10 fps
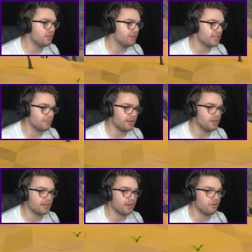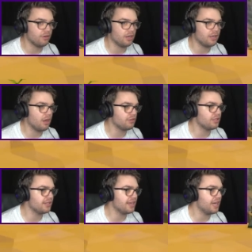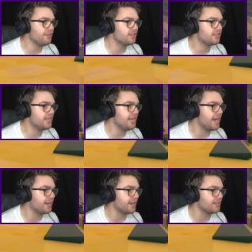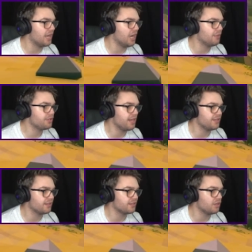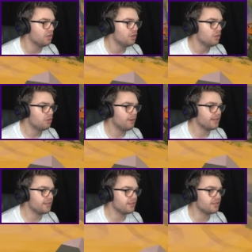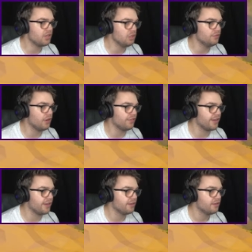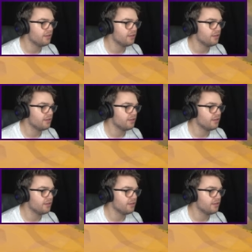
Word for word: Oh, there's one. Okay, good. I was gonna say, I can't even see any. There's armchairs and a stove. Wait, there's a stove over here.